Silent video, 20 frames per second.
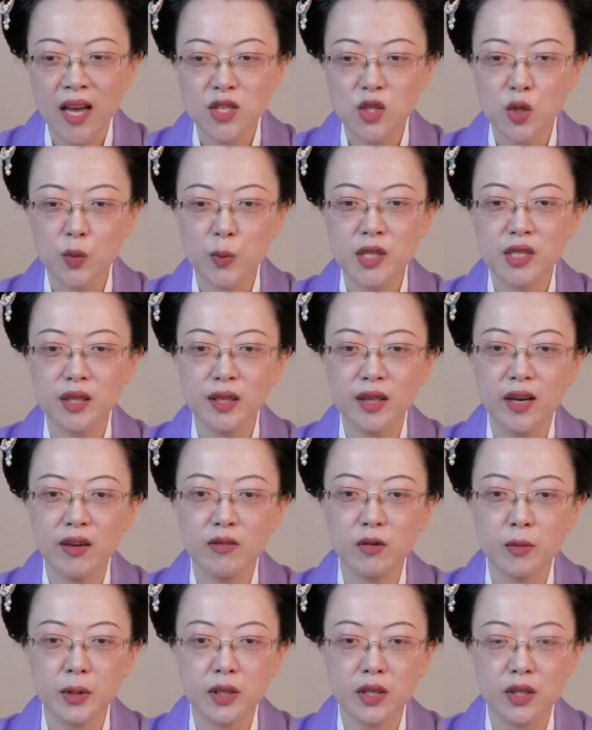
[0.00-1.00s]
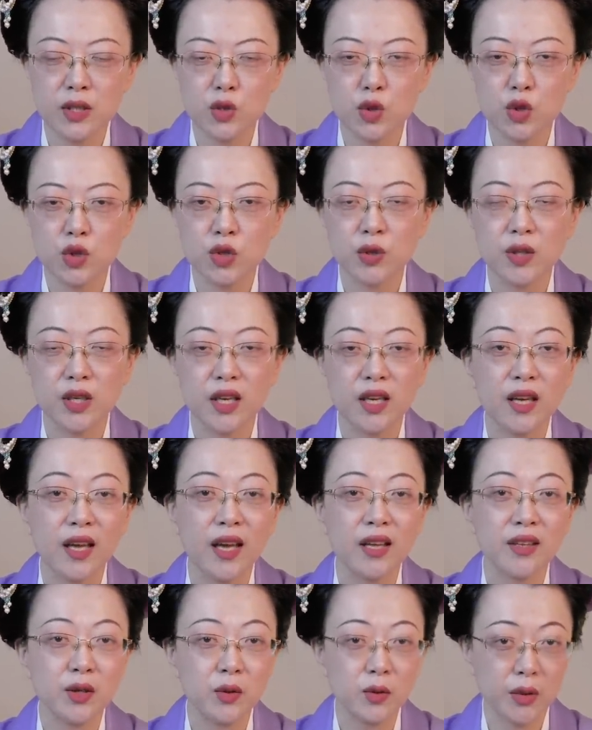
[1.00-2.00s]
So basically everybody is doing
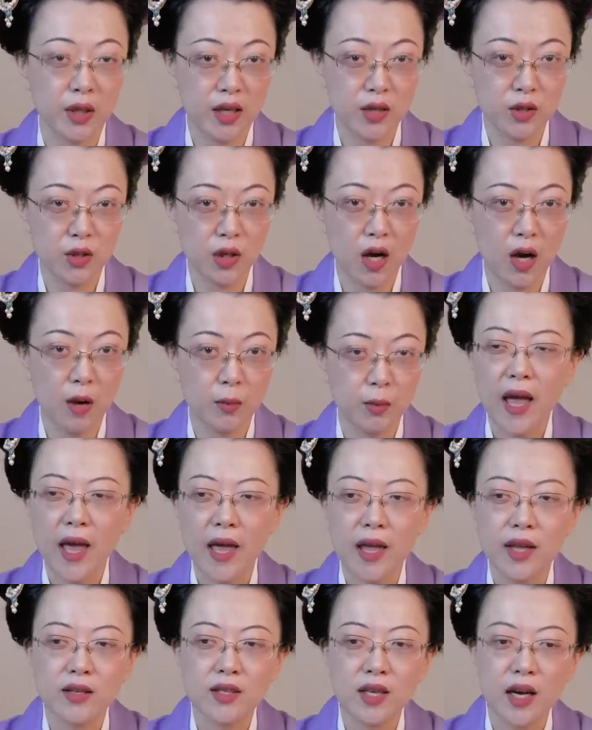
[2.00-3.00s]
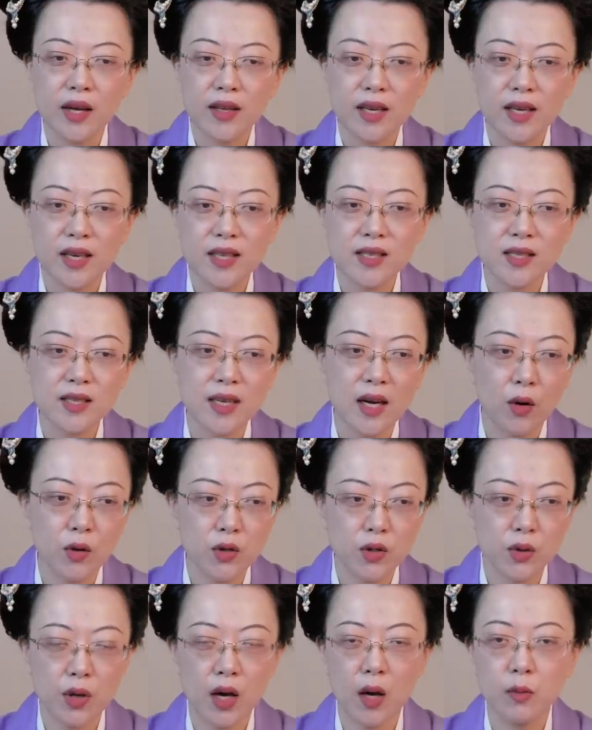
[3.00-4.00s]
an okay job. And I guess that
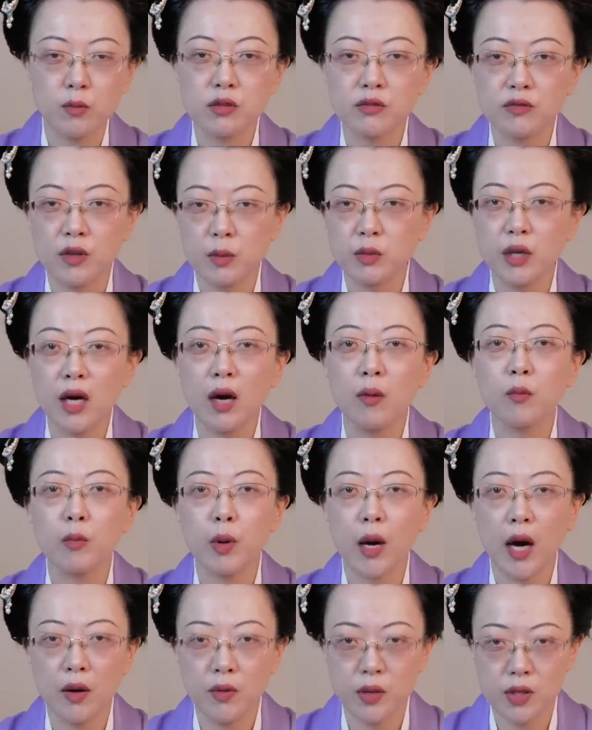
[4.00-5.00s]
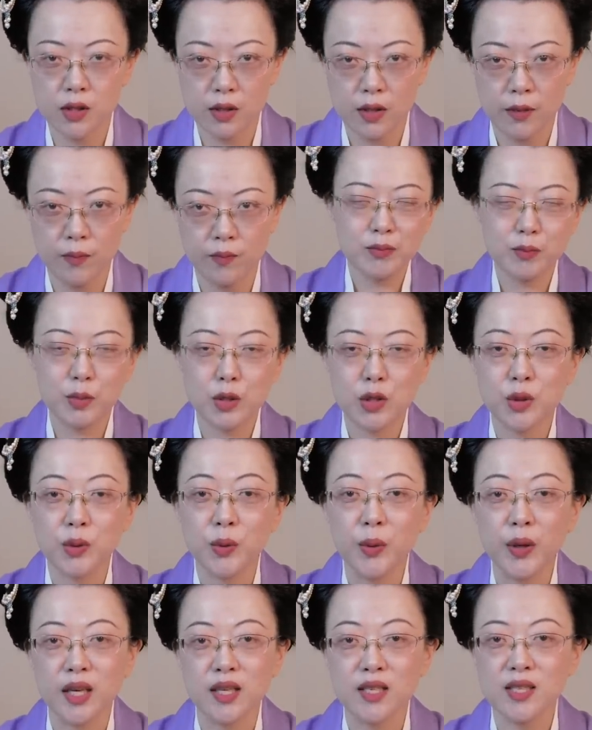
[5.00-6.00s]
also comes from comparison
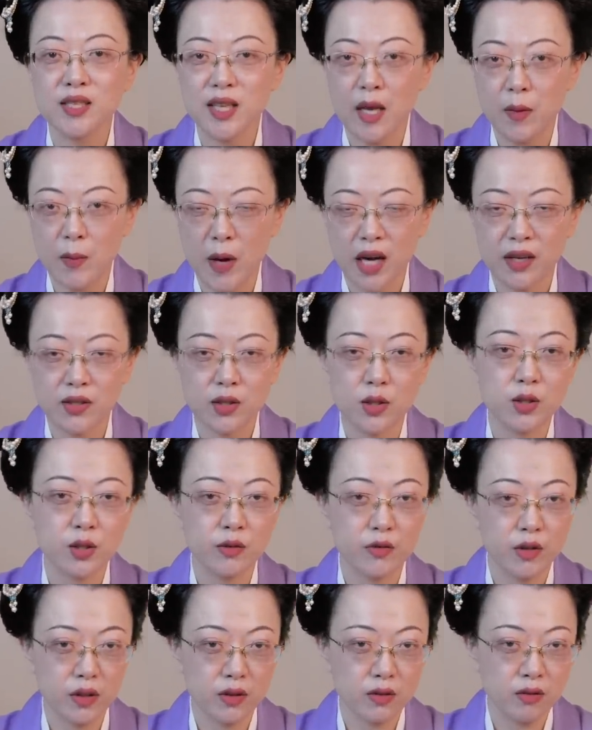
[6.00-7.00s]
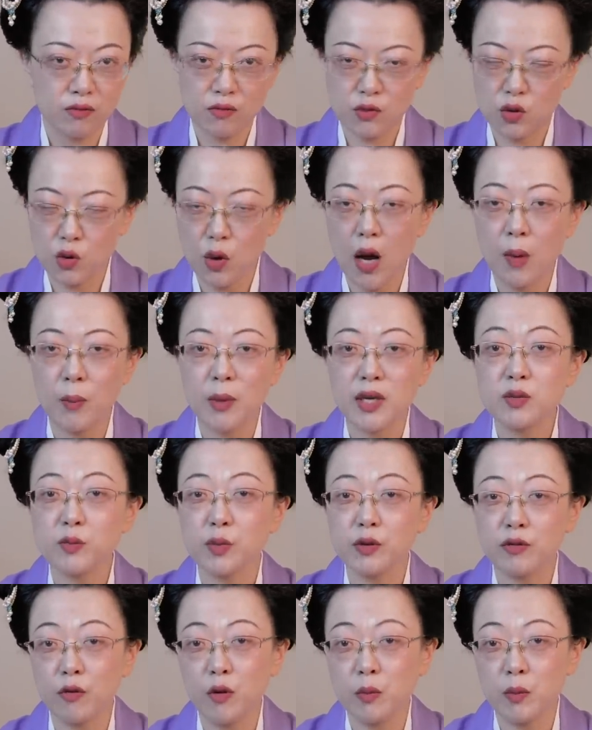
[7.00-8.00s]
between same actor, different dramas
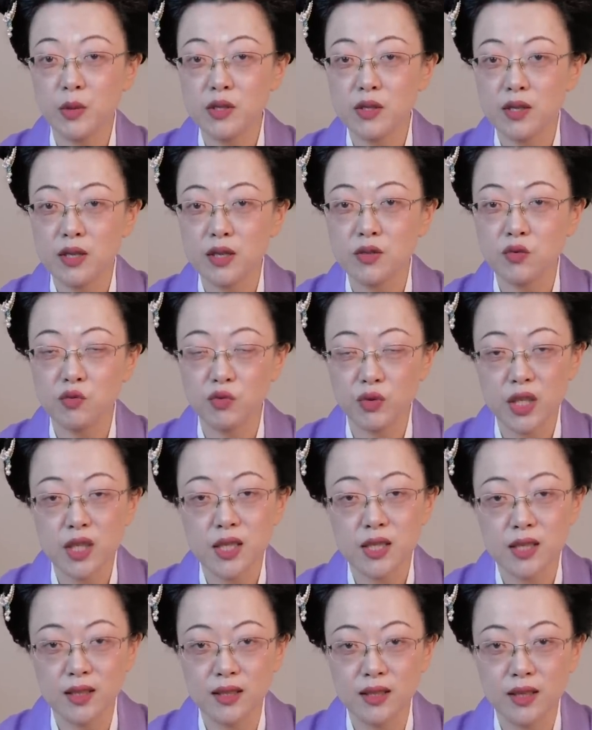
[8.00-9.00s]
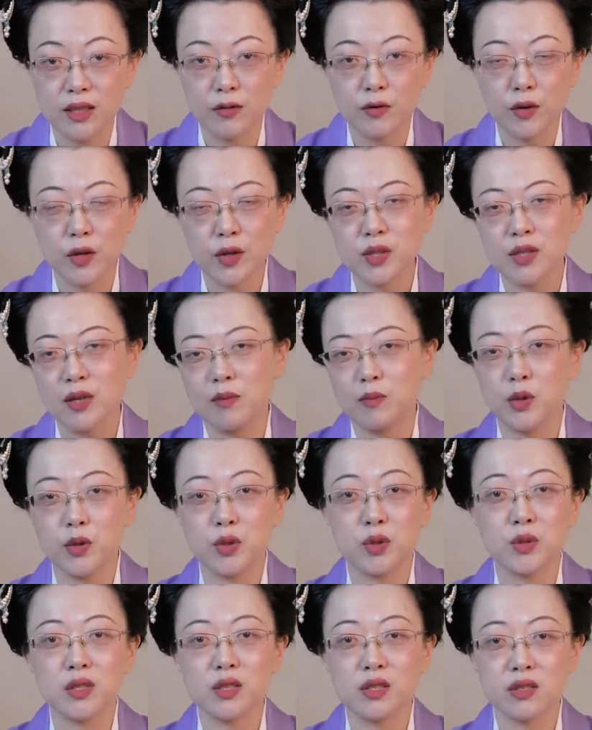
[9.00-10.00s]
performances recently. For example,
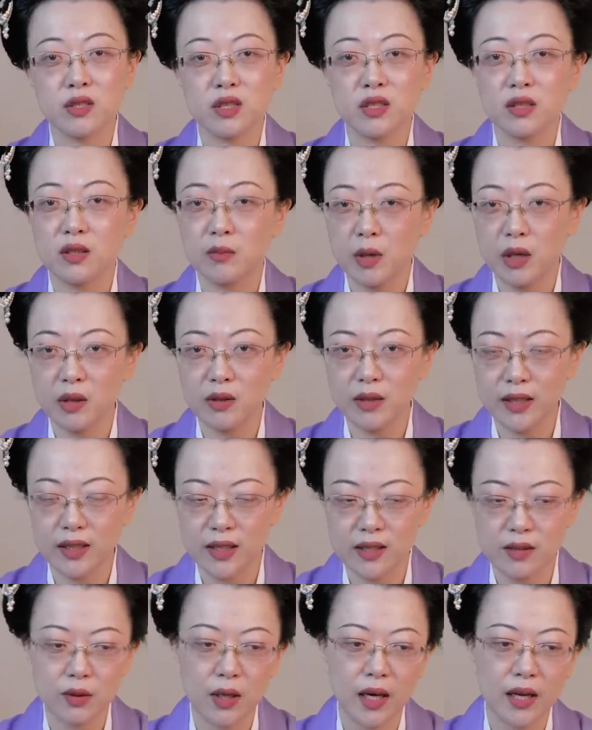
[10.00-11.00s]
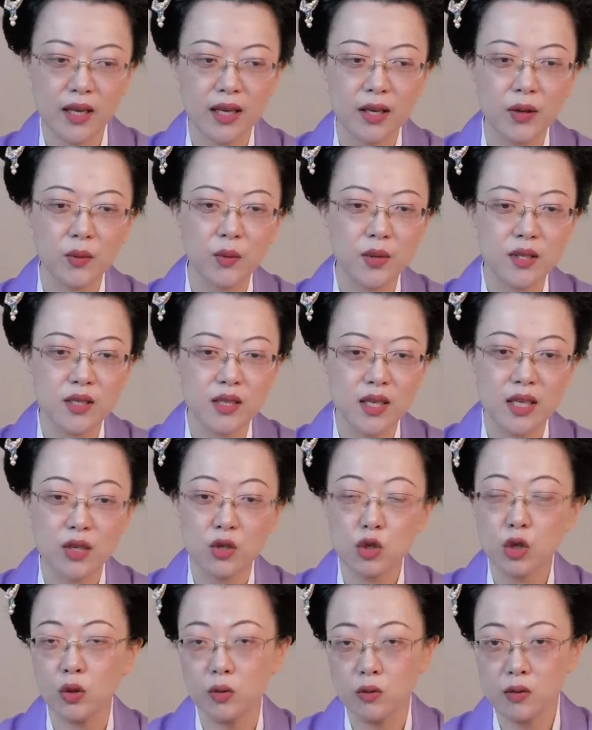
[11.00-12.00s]
Xu Zhengxi, the male lead, right? He was
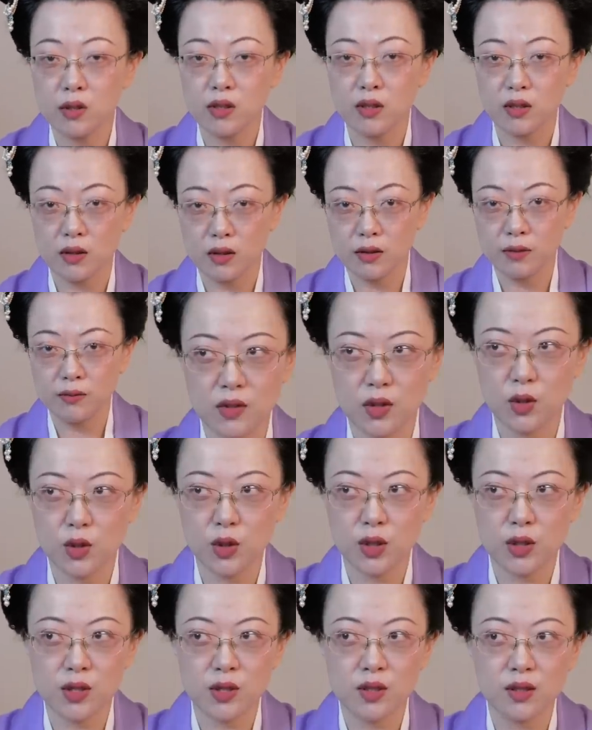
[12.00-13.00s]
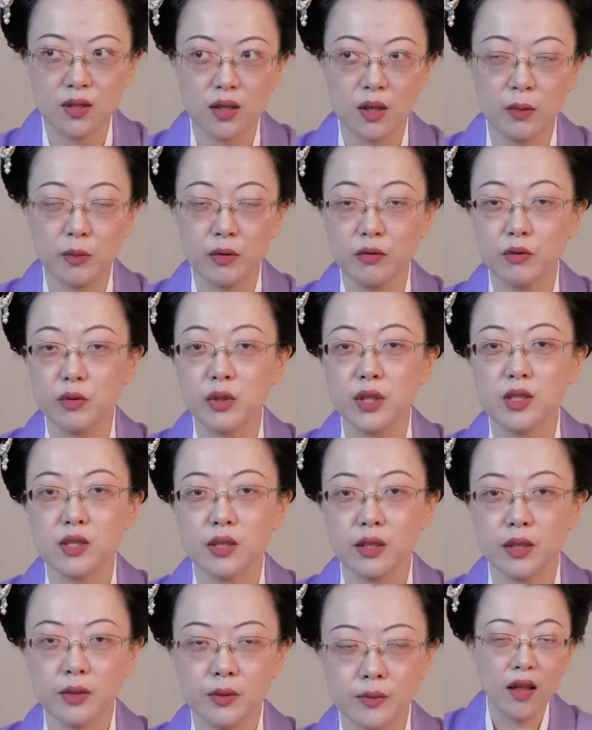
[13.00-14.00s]
in Chongzi just a couple of weeks
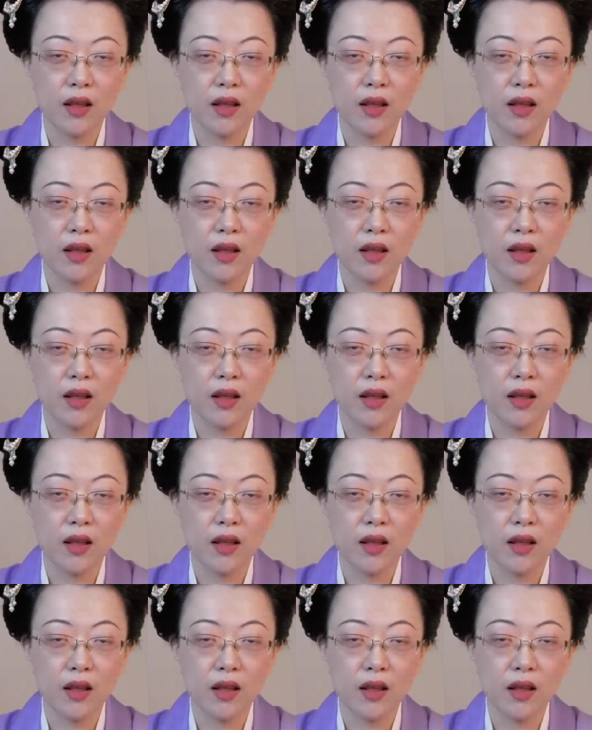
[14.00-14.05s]
ago.